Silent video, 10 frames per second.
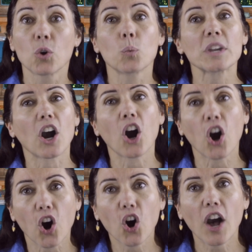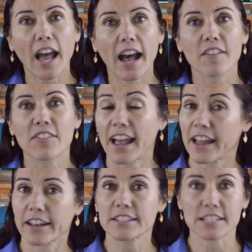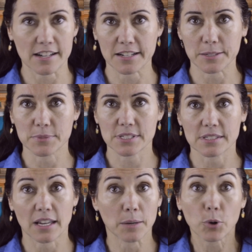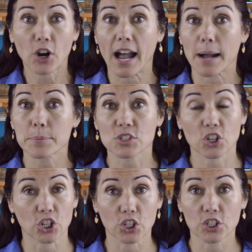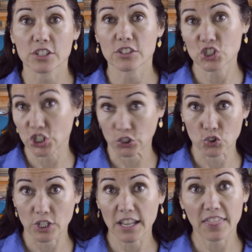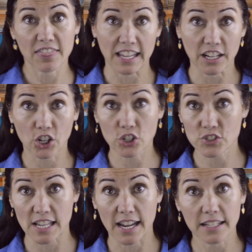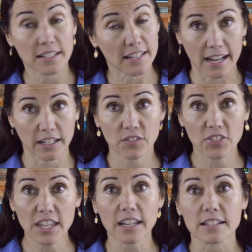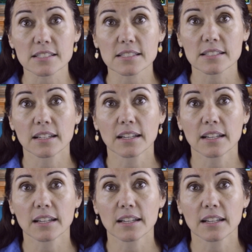We all have had times and perhaps heard children think or say negative things.